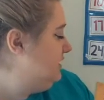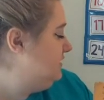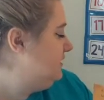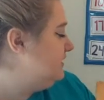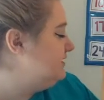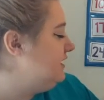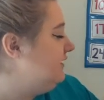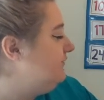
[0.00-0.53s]

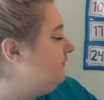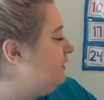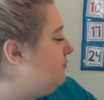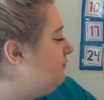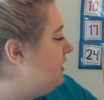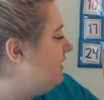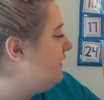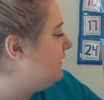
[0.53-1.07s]
Does he
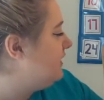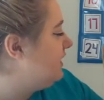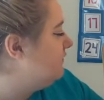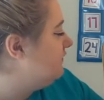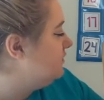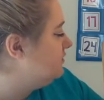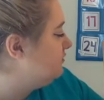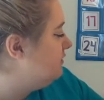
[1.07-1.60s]
flip his
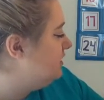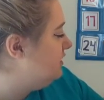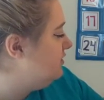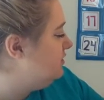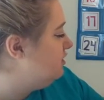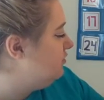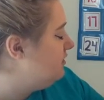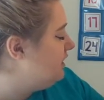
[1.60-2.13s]
covers with
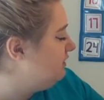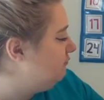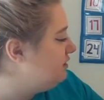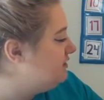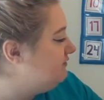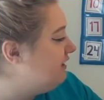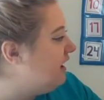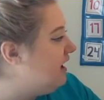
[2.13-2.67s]
tooth and
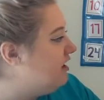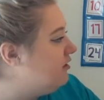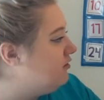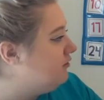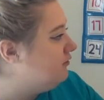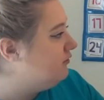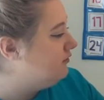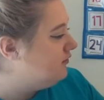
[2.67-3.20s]
with tail?